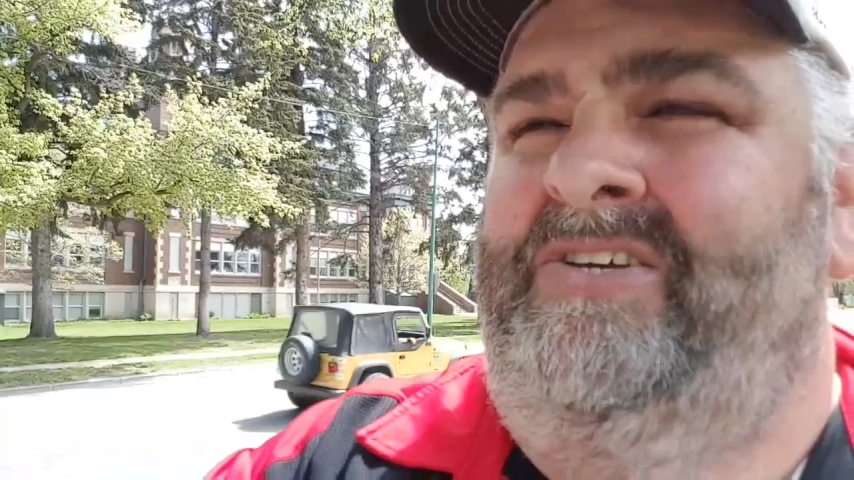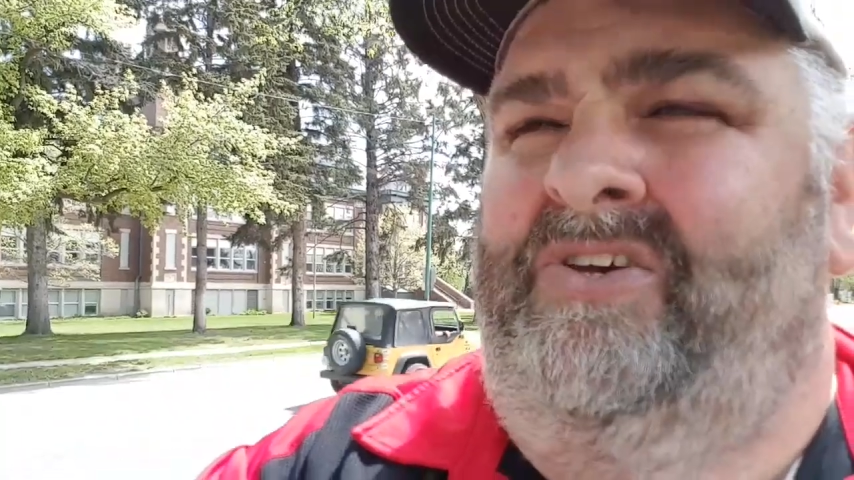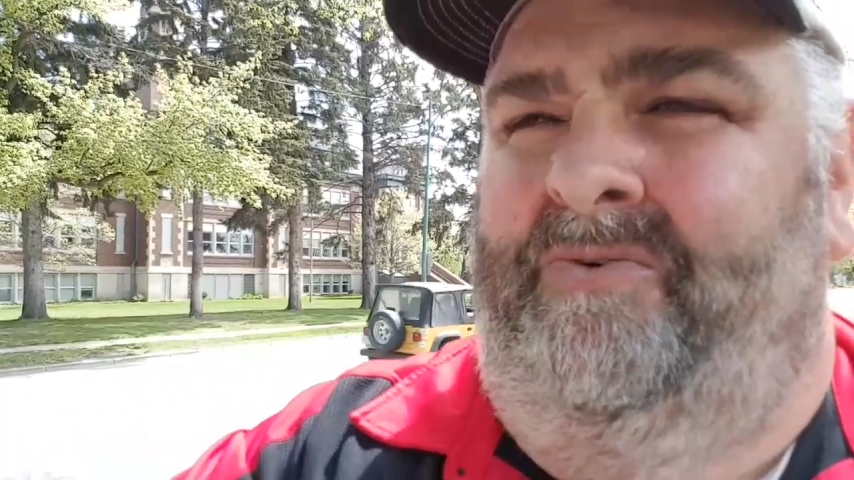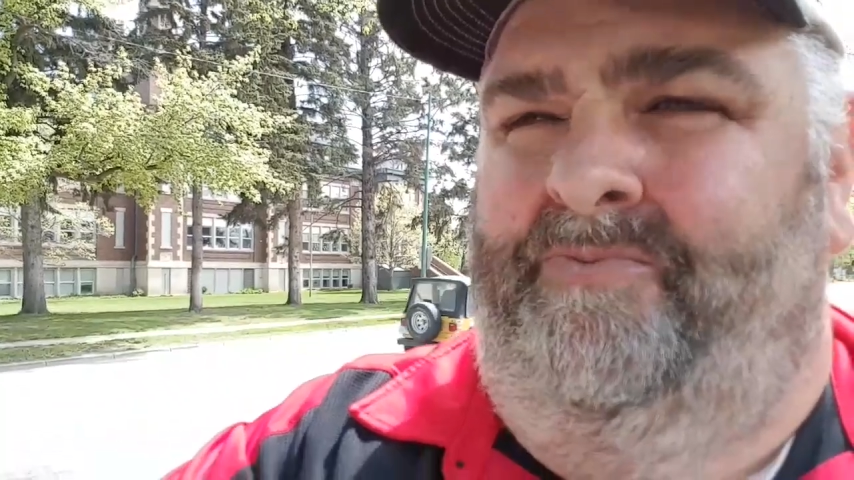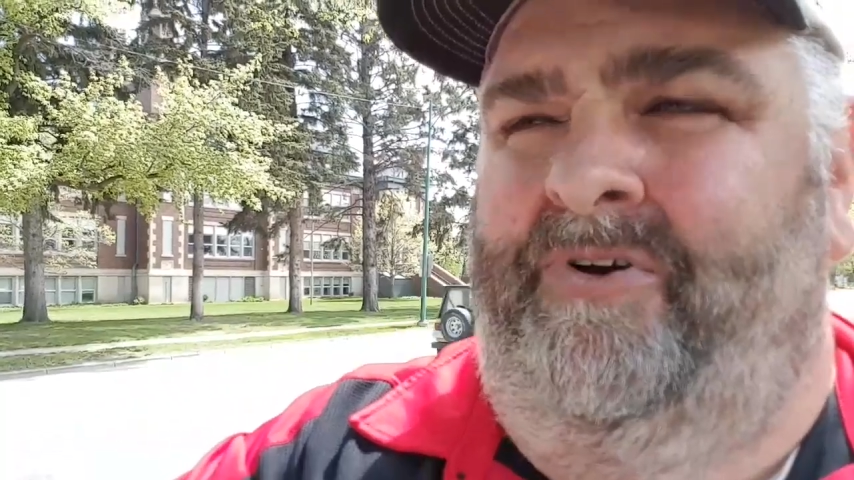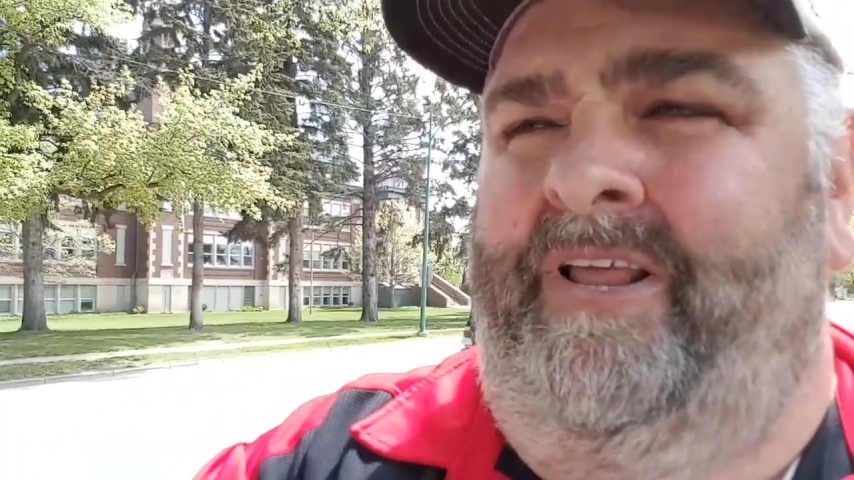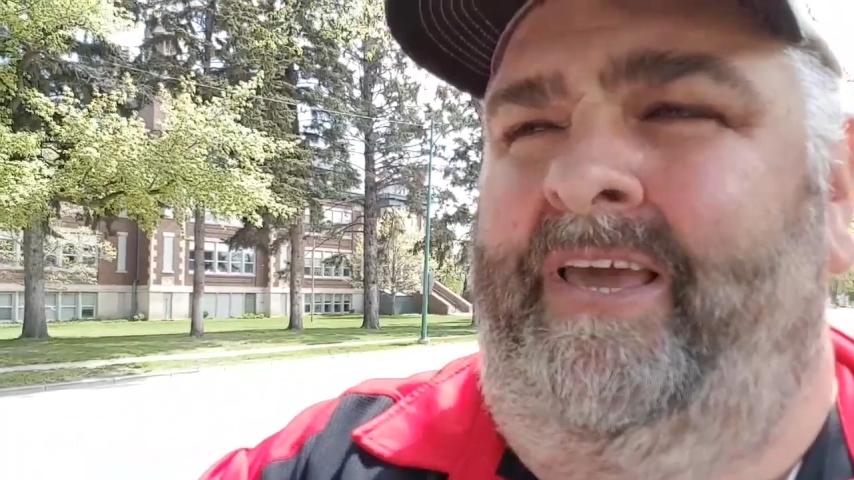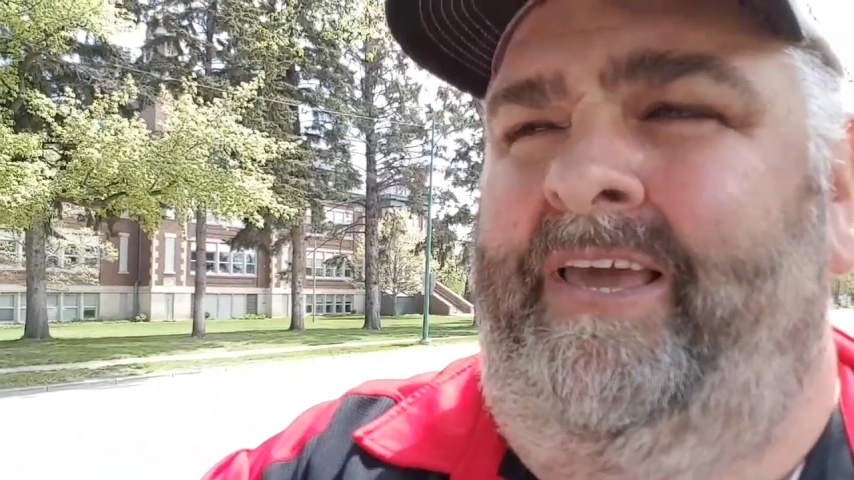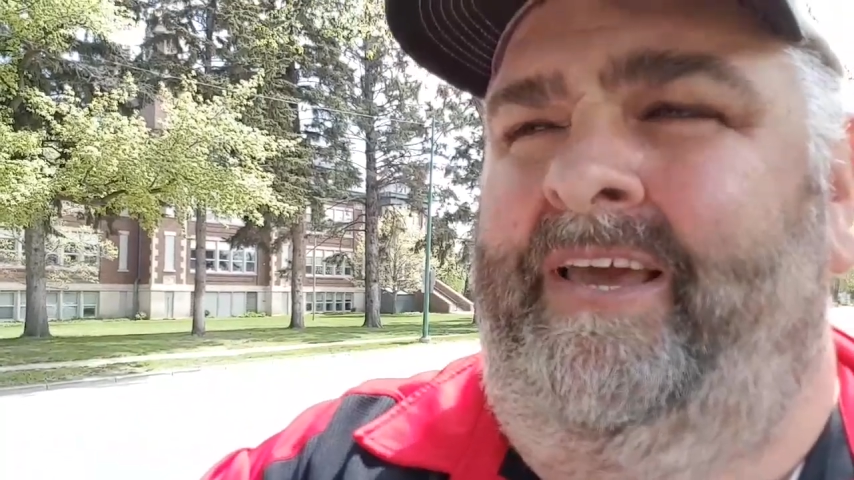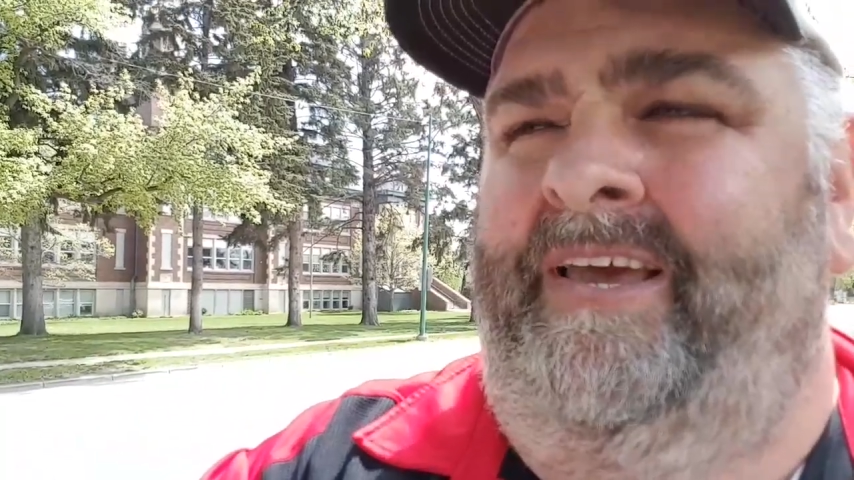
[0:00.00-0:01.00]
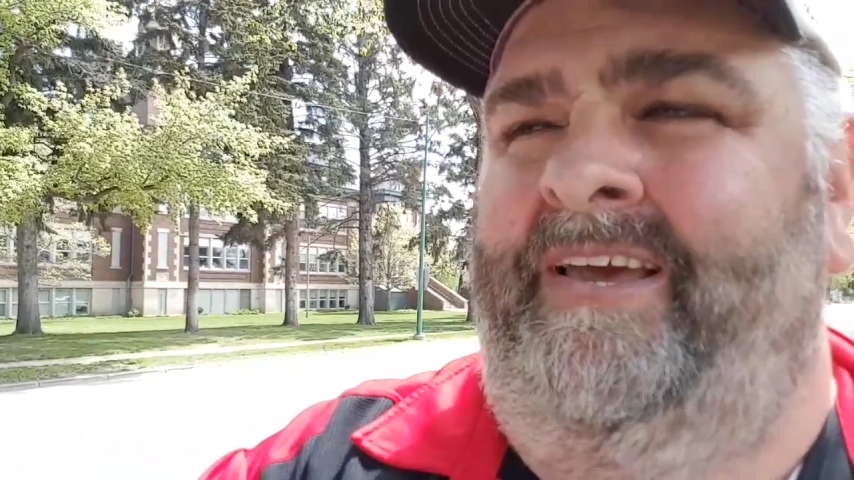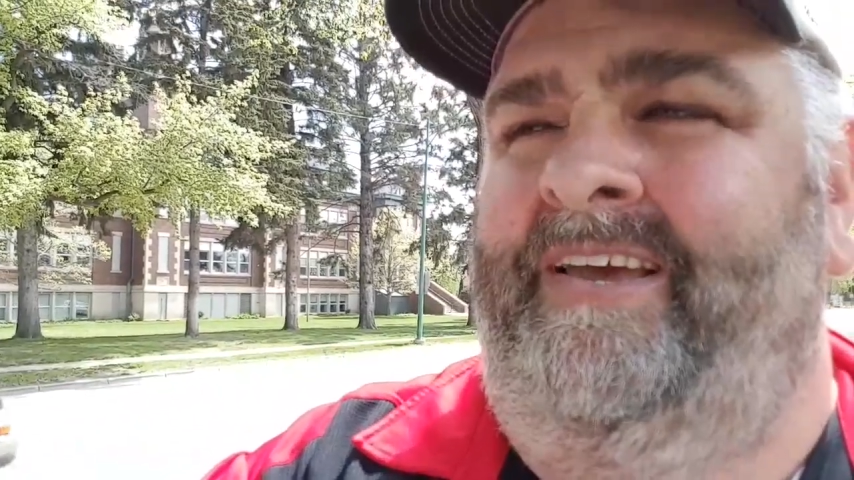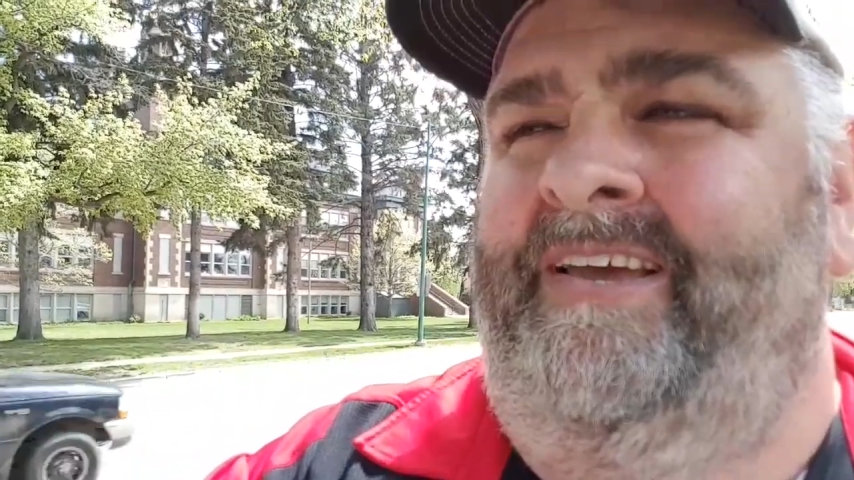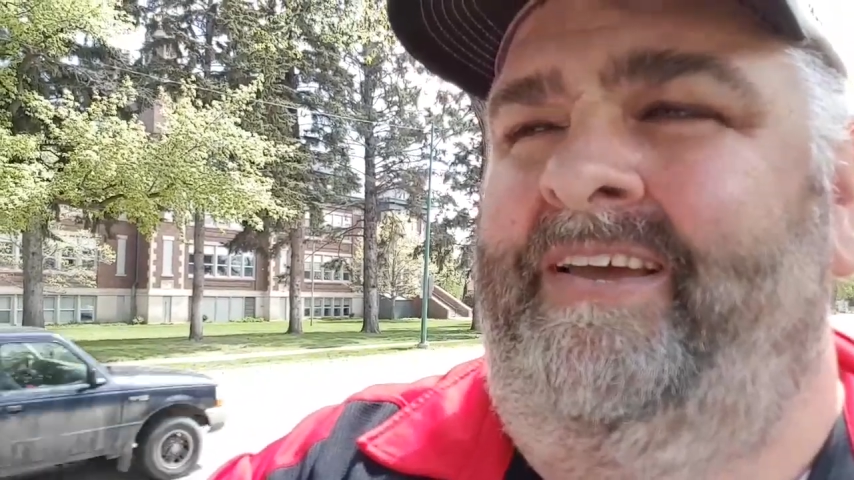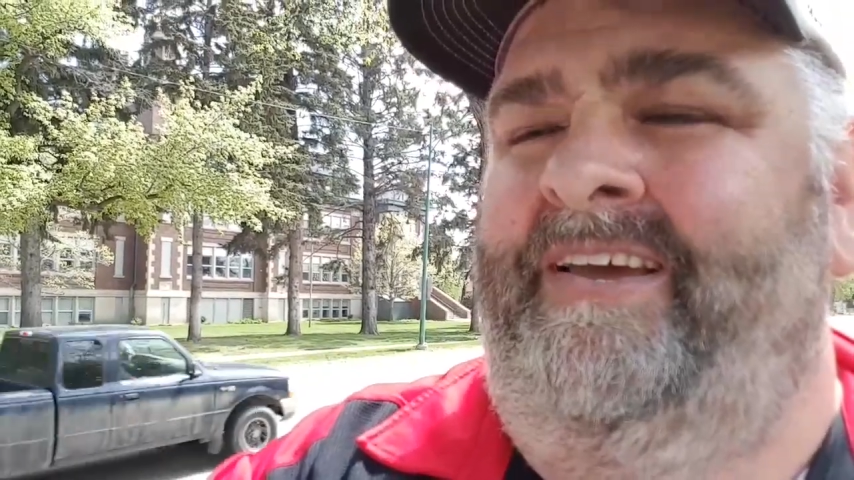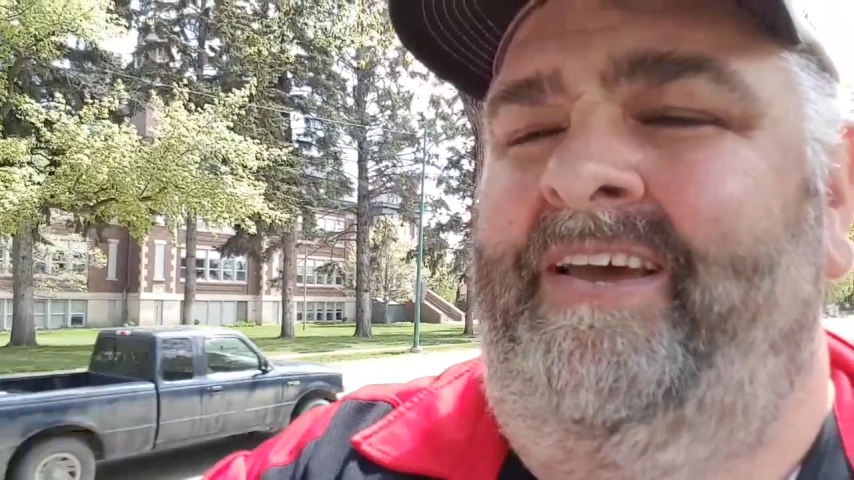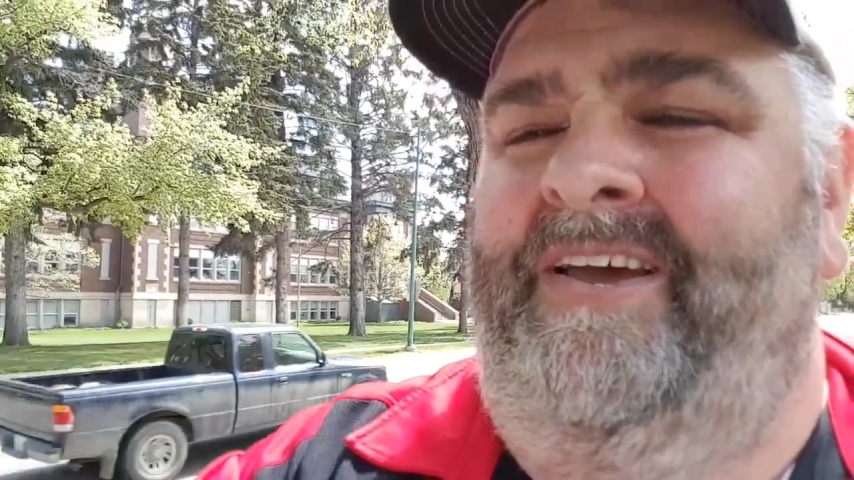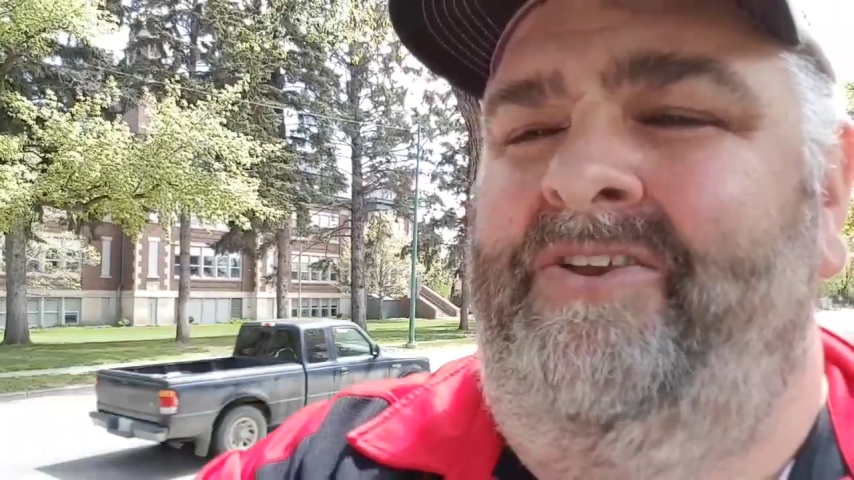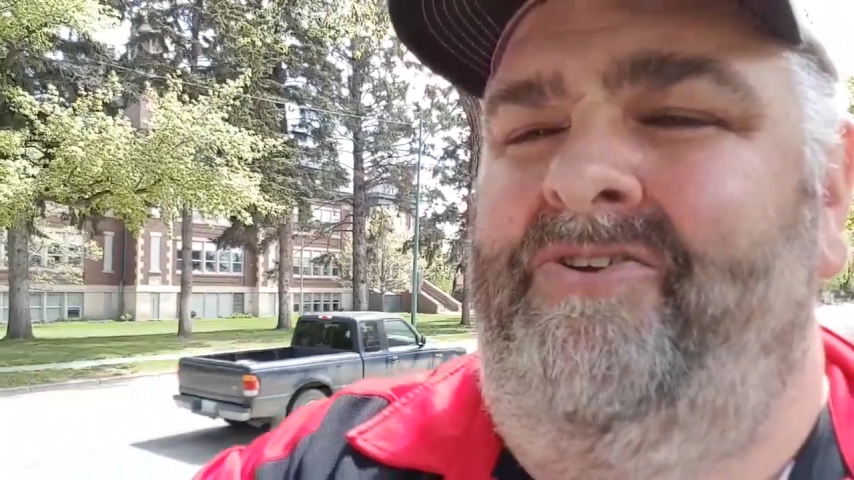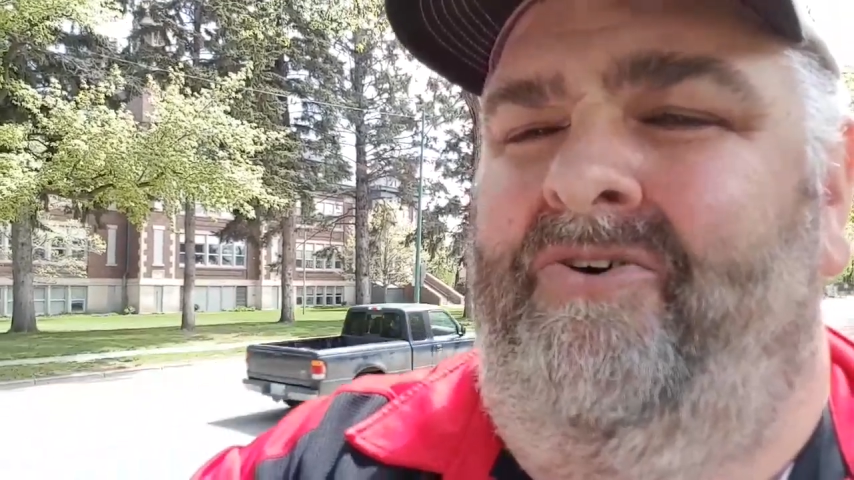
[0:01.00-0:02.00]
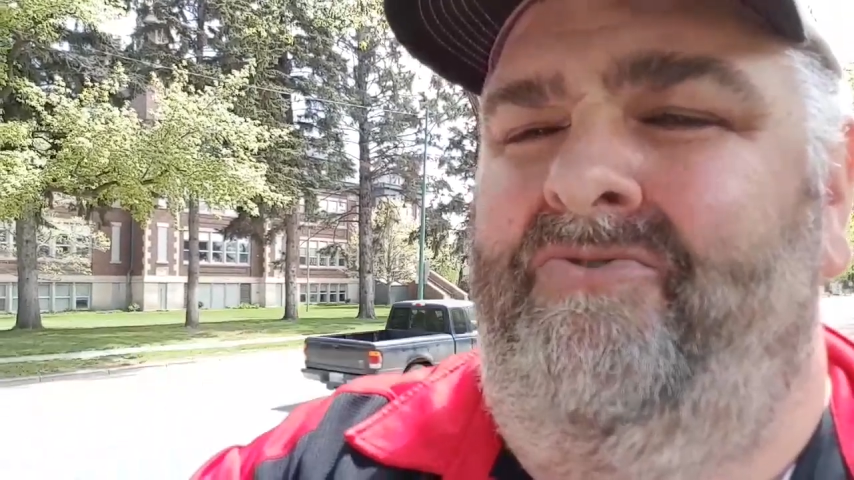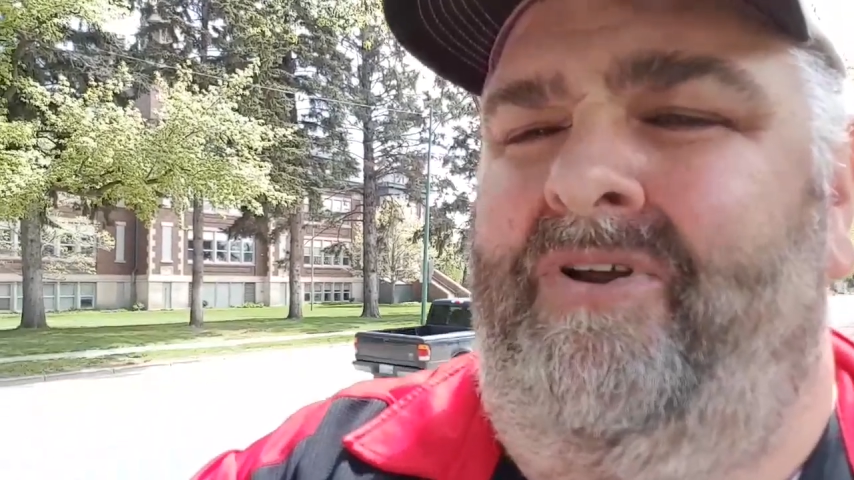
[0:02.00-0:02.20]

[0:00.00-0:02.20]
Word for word: So pretty no